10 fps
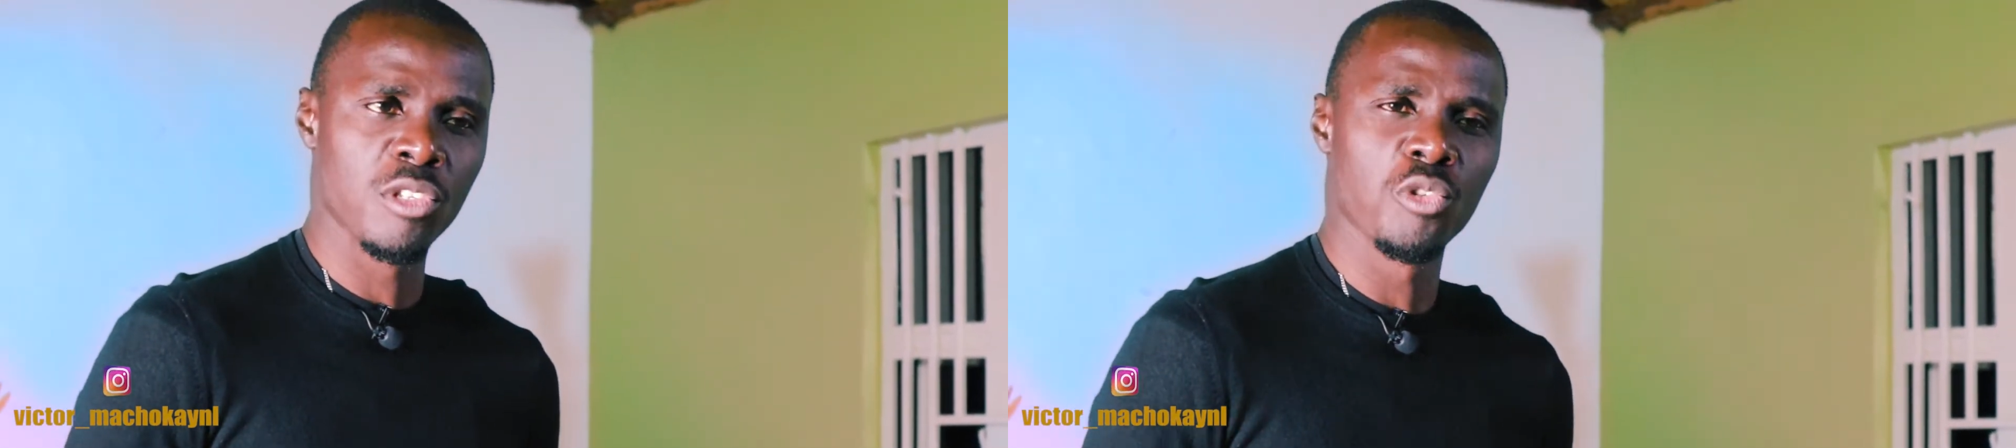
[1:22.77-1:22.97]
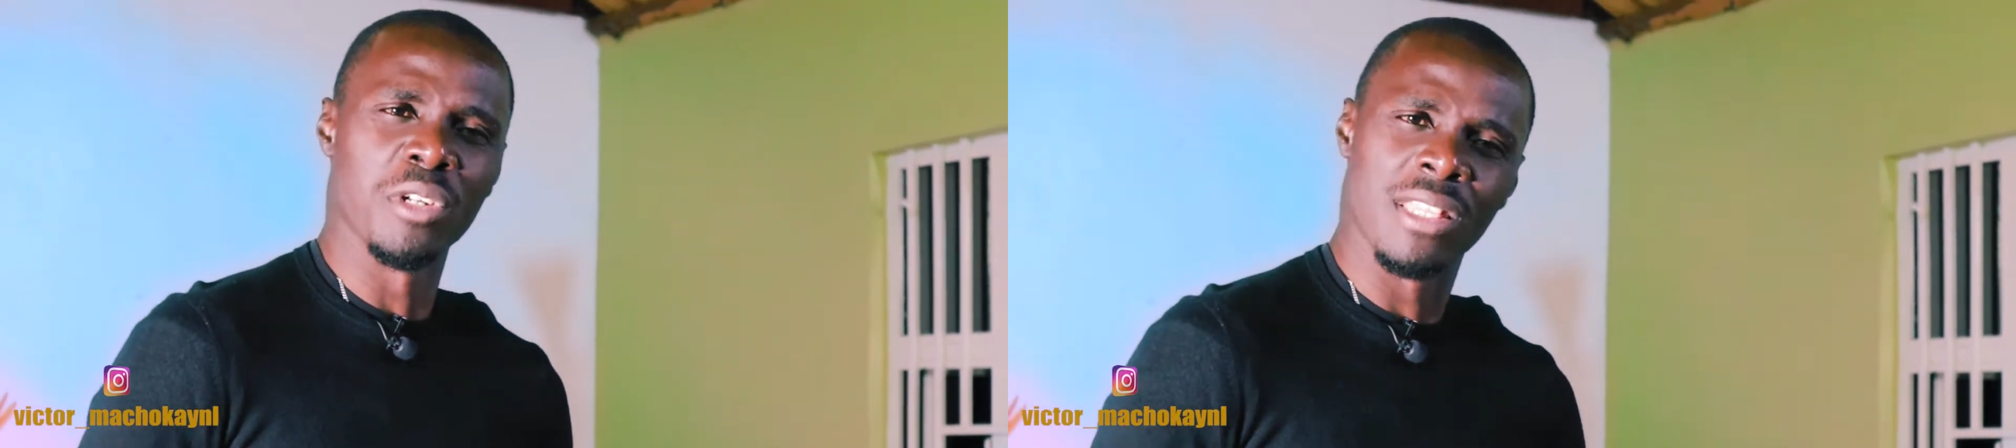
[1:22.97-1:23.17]
a
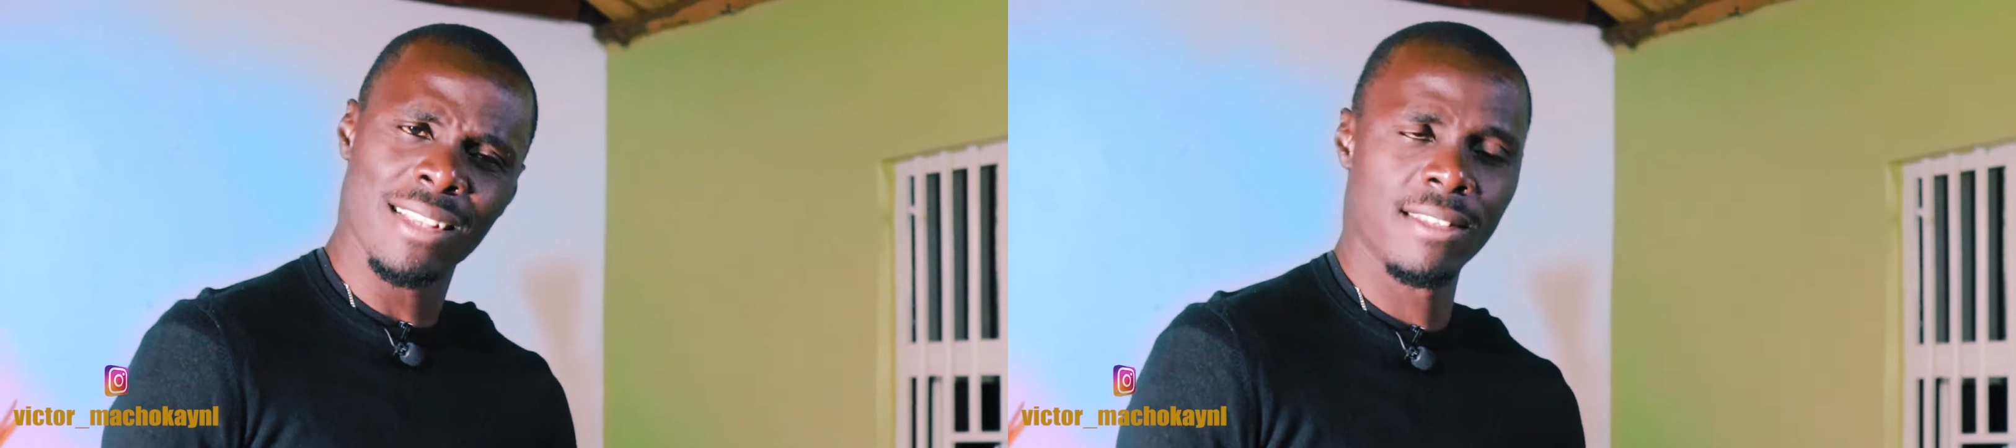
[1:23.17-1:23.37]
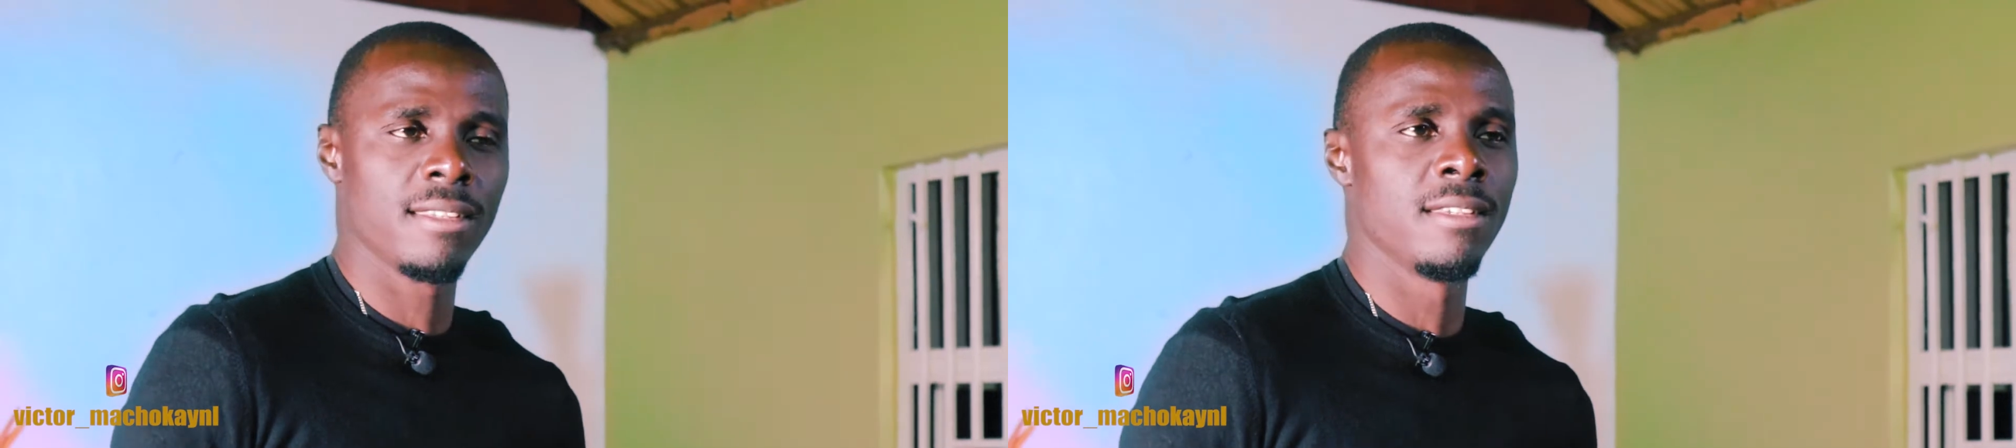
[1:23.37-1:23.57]
story.
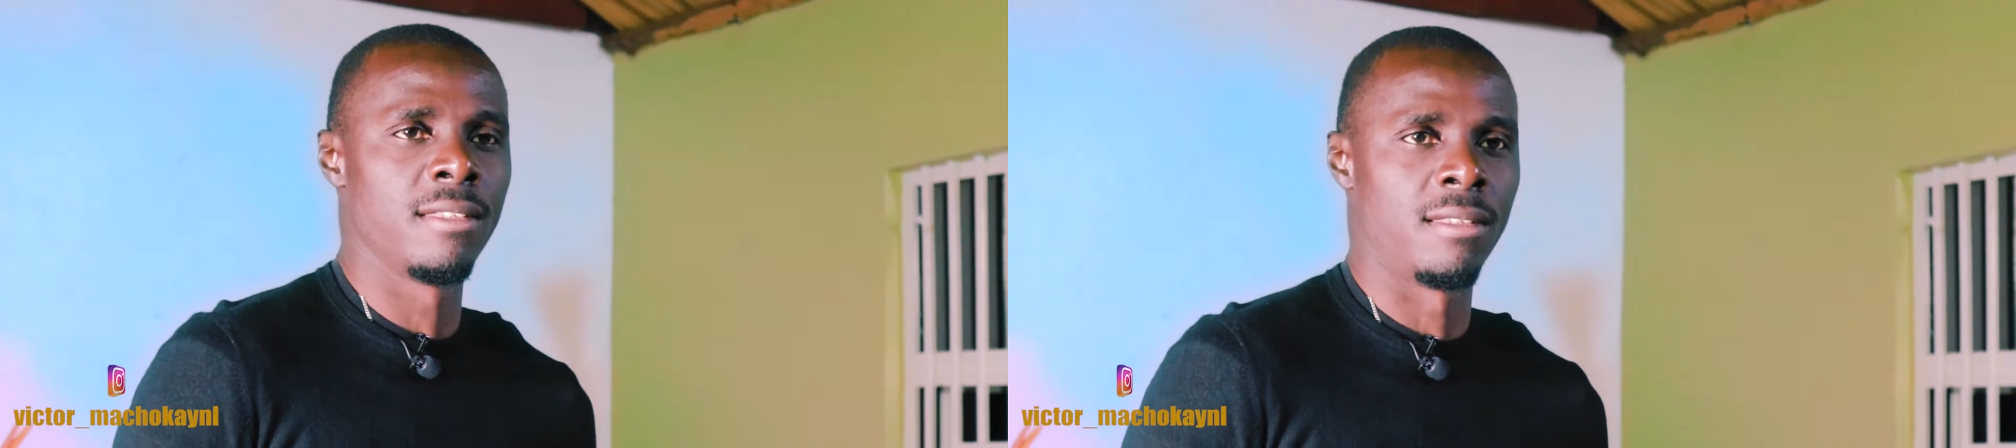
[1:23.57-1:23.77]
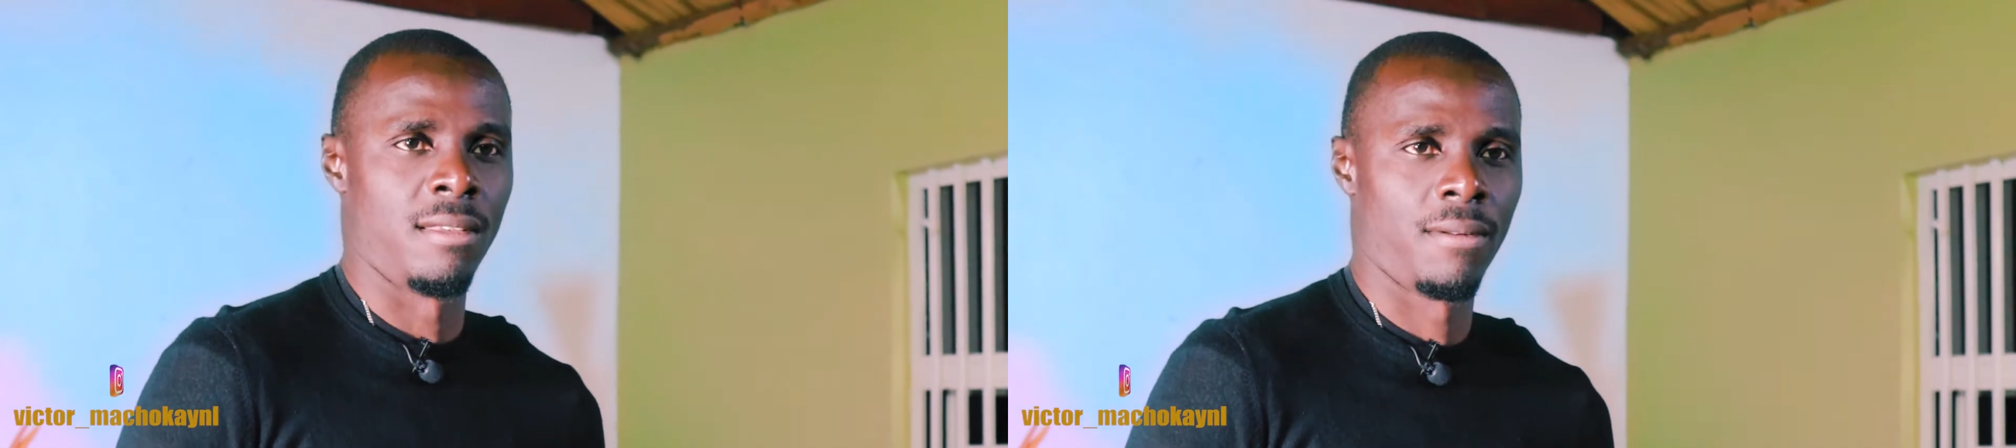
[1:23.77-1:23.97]
That's
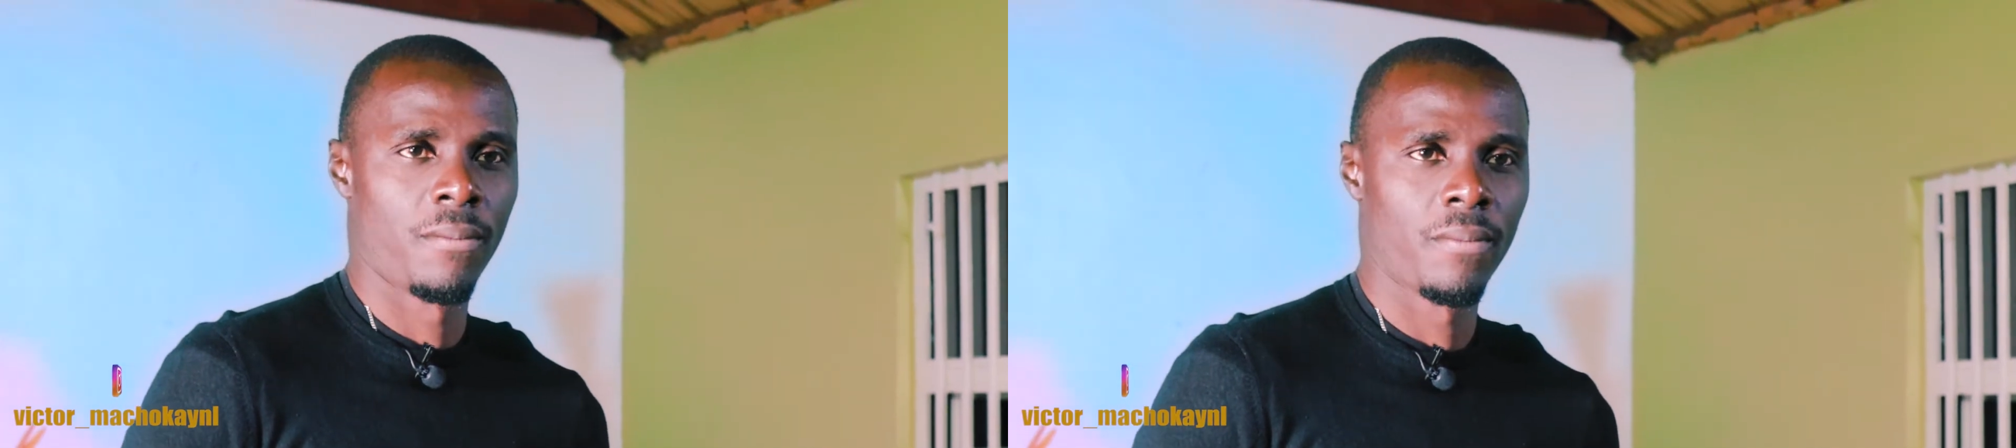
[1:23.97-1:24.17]
easy.